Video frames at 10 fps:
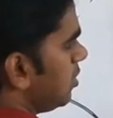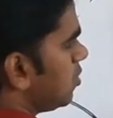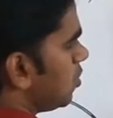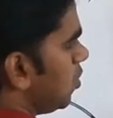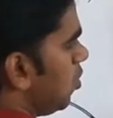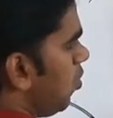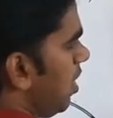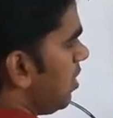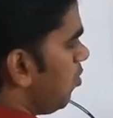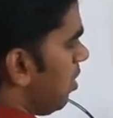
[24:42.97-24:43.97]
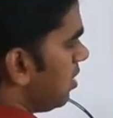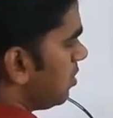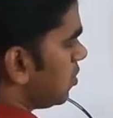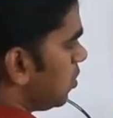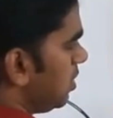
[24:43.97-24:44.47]
So
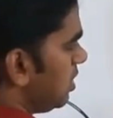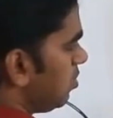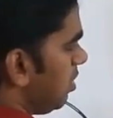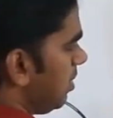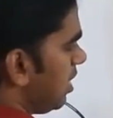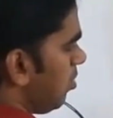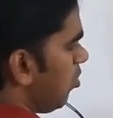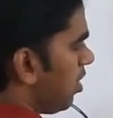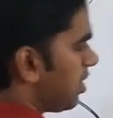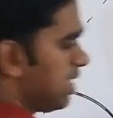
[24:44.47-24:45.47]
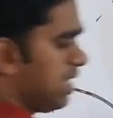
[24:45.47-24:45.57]
1. So this will become what?